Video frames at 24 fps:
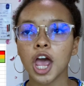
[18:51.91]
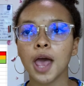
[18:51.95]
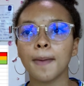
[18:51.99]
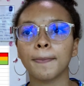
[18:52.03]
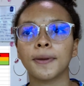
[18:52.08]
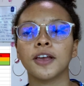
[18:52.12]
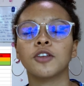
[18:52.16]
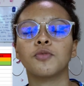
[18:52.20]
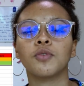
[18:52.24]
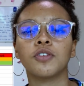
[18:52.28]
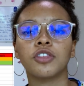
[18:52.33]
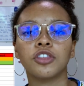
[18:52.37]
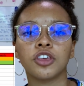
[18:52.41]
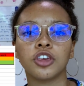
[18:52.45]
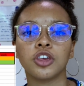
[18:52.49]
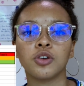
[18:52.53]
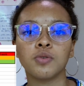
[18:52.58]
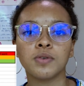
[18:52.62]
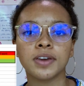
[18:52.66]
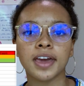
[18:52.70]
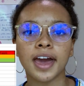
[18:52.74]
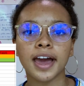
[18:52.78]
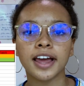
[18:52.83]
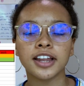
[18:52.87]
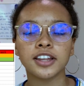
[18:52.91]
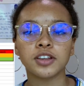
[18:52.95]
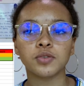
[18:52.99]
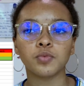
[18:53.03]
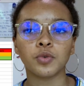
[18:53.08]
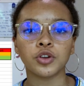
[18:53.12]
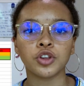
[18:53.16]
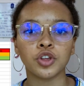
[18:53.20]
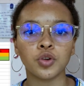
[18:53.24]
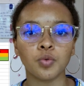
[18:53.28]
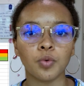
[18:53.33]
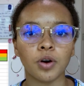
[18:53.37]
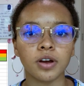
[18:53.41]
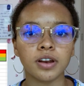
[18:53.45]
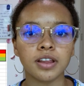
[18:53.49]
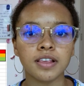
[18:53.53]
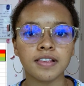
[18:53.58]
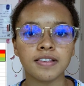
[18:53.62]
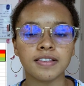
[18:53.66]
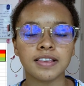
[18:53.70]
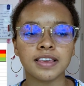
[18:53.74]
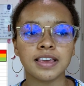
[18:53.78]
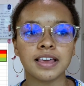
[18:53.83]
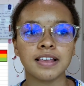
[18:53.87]
Because with the Ucat, what you want to
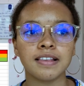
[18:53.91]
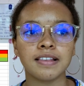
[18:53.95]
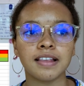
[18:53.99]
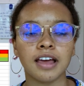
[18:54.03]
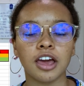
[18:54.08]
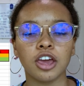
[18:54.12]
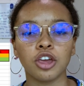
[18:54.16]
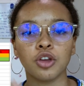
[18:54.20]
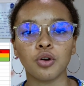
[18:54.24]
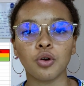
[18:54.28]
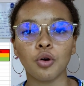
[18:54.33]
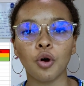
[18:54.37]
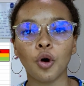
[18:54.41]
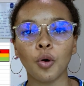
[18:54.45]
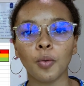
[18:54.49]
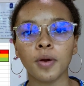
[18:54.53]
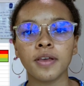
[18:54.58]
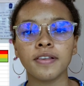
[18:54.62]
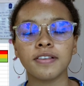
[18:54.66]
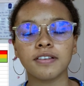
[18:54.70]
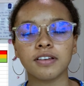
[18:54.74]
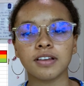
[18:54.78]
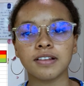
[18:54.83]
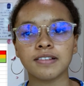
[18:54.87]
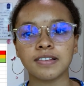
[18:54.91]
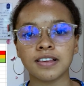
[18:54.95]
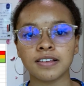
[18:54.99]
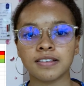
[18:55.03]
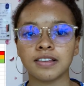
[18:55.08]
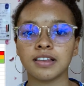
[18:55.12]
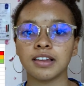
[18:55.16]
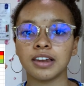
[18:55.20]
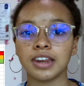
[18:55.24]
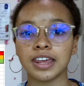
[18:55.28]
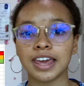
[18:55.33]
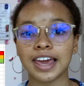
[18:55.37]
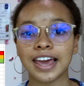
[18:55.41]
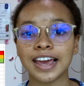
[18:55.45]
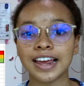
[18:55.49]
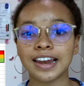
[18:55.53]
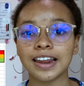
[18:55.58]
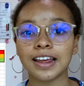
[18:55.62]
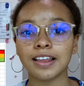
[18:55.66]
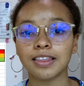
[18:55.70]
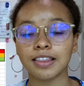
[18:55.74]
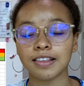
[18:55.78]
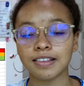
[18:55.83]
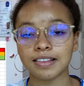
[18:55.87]
see is that you're always consistently
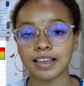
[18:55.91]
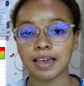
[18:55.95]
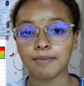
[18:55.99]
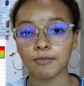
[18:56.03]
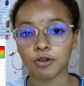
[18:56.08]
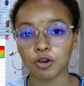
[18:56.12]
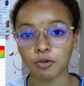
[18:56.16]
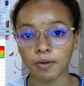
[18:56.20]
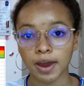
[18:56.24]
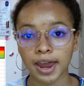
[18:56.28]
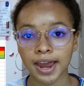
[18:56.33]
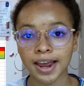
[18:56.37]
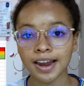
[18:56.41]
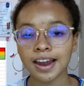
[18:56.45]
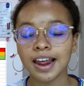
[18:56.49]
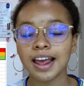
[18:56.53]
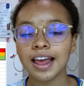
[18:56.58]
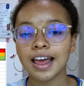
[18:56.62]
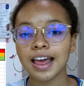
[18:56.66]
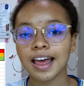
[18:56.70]
hitting the same grade,